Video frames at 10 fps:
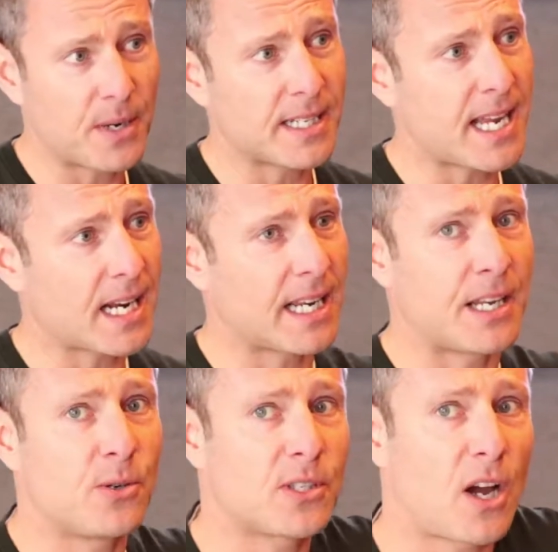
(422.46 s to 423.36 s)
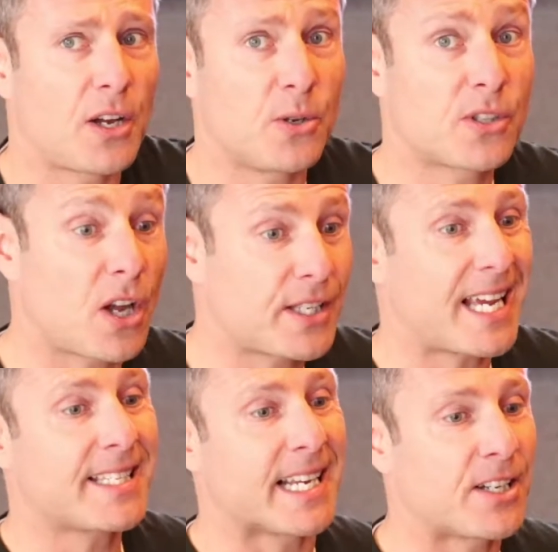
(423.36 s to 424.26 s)
Well, exactly. And you start
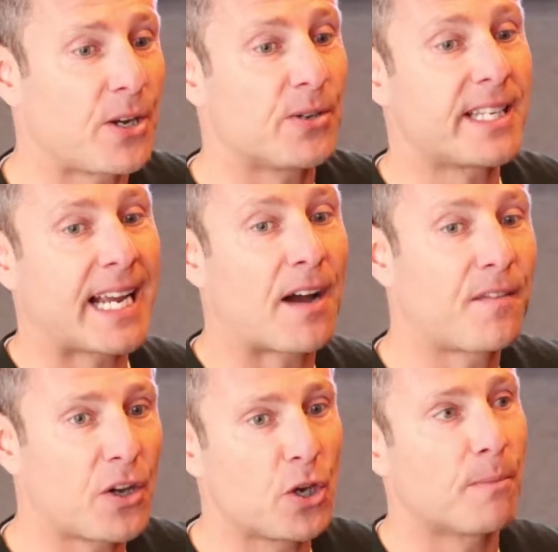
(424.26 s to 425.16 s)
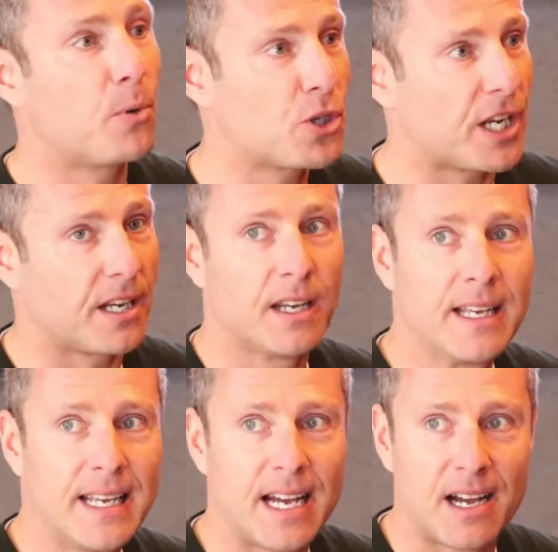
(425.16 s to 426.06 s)
testing, don't you? Seeing how far you can push it
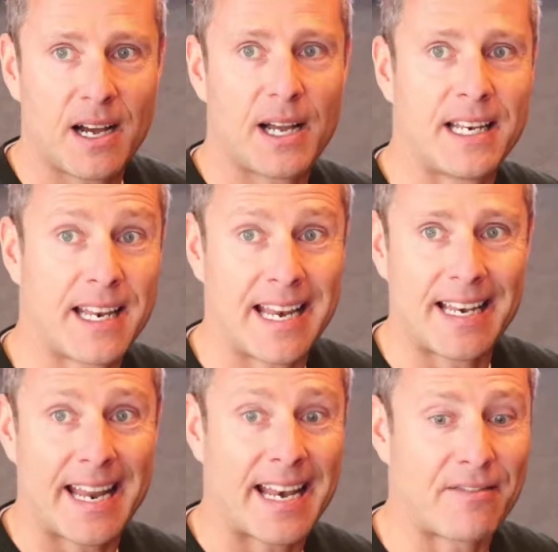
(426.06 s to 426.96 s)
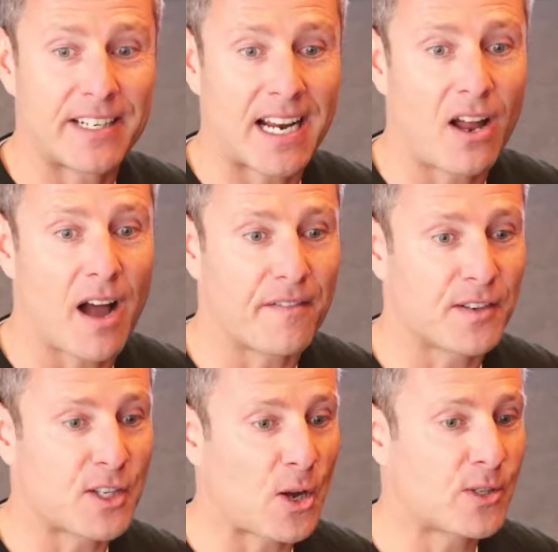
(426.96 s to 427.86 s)
in everyday life.
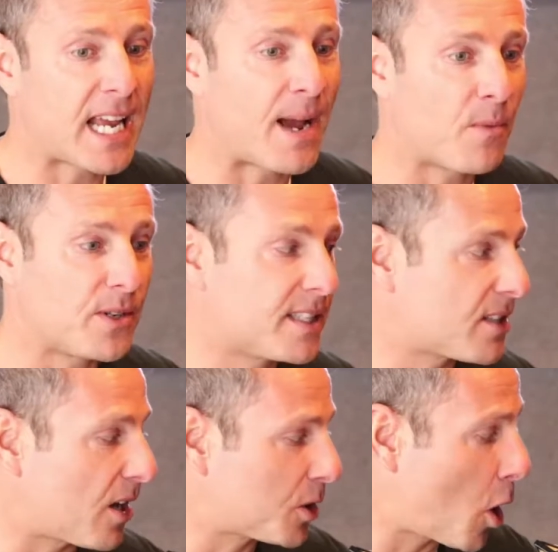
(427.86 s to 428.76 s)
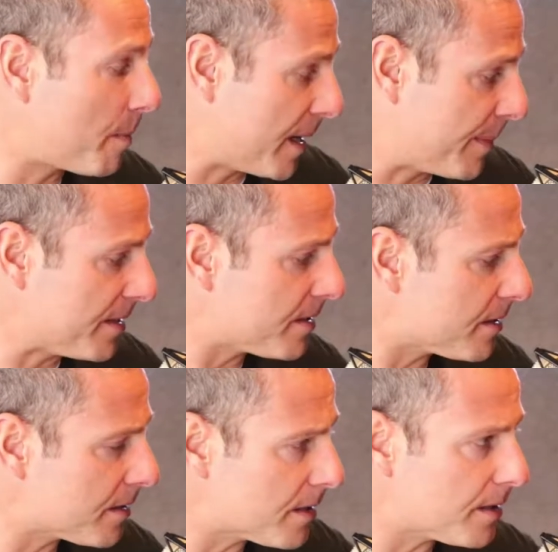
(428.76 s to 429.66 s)
And so Sam would start copying me.
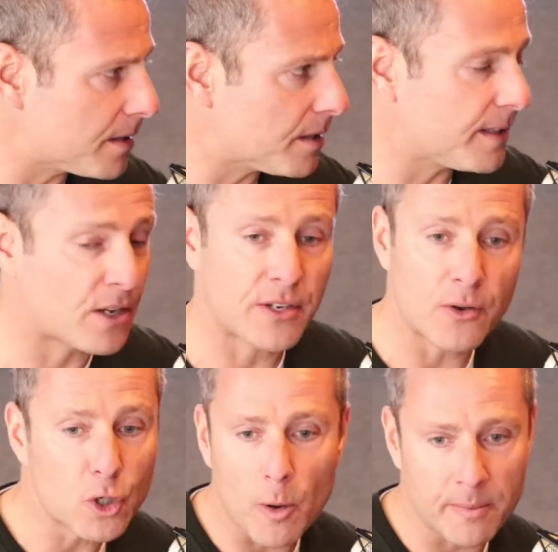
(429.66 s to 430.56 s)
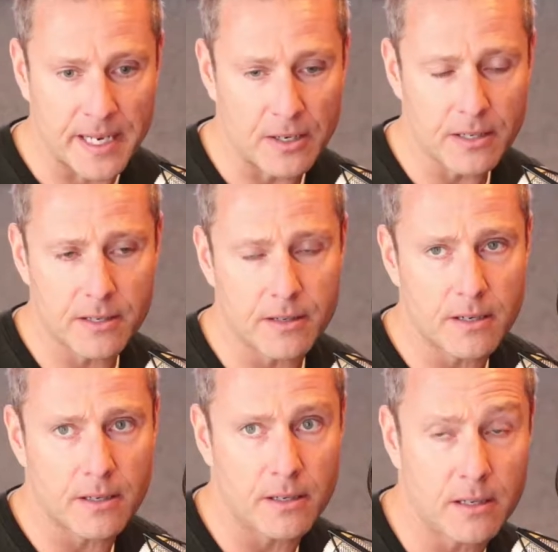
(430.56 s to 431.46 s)
Start copying me. No, don't copy me now. No, don't
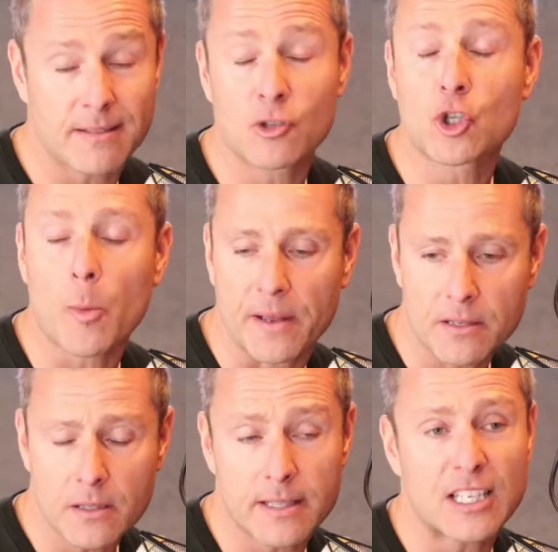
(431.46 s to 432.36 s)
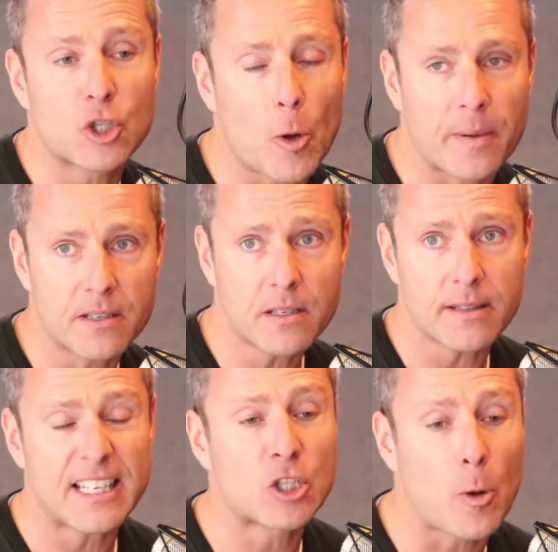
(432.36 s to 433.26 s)
copy me now. Stop it. Stop it.
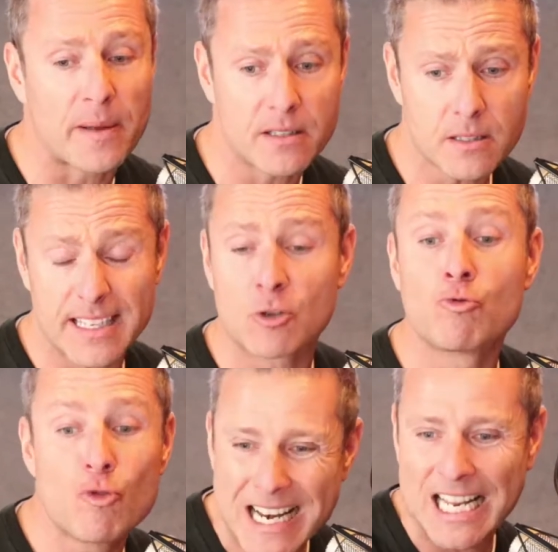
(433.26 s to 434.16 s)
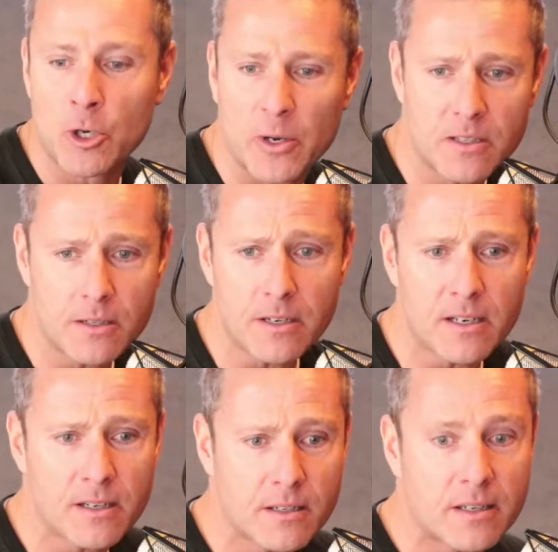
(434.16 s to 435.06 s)
It's really annoying. It's
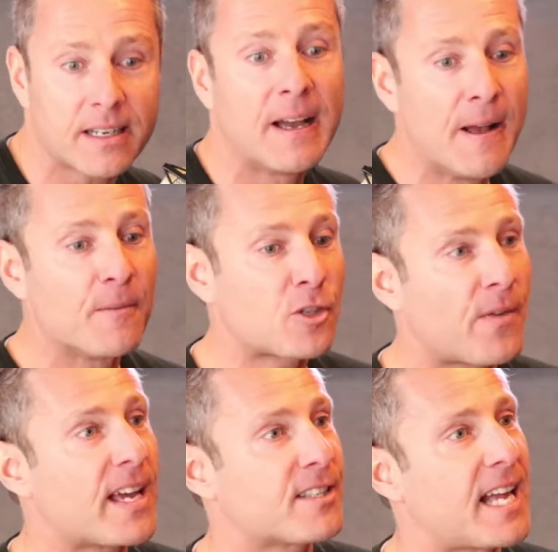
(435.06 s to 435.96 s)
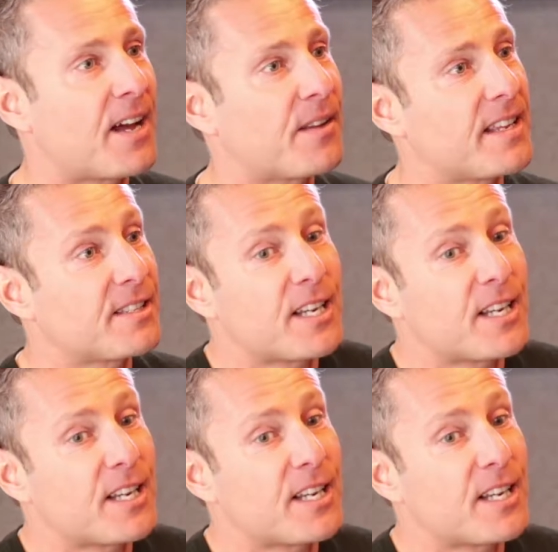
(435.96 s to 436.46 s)
really annoying. So that's that.